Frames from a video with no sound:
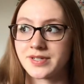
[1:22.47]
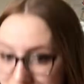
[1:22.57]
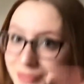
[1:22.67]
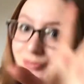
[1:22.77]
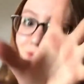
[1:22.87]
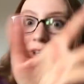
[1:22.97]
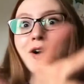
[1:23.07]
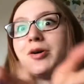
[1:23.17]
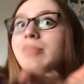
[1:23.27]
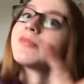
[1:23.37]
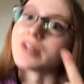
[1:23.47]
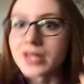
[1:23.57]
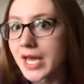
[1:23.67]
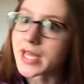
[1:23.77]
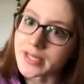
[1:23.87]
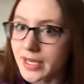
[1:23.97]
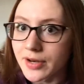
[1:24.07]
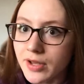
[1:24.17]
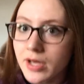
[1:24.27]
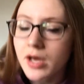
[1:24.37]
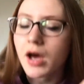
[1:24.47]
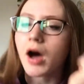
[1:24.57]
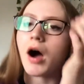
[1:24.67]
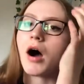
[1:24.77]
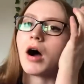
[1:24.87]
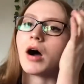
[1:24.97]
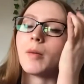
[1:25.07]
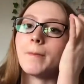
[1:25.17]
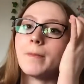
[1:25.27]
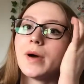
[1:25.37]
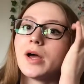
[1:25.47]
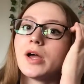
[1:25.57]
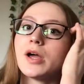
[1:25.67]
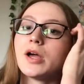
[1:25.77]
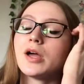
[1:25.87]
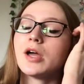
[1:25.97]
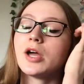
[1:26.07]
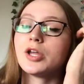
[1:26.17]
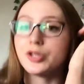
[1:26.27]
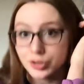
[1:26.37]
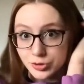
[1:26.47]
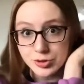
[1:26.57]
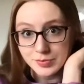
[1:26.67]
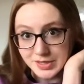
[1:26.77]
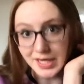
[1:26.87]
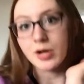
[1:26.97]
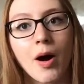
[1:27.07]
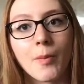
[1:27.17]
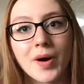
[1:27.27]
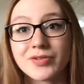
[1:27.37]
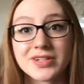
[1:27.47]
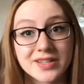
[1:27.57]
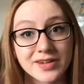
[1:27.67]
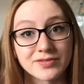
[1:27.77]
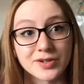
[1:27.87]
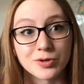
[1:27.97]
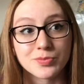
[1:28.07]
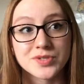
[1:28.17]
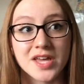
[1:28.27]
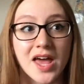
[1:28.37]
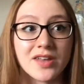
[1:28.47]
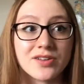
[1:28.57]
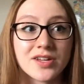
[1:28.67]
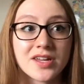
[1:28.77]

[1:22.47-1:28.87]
film related um, YouTube channel. I really like films and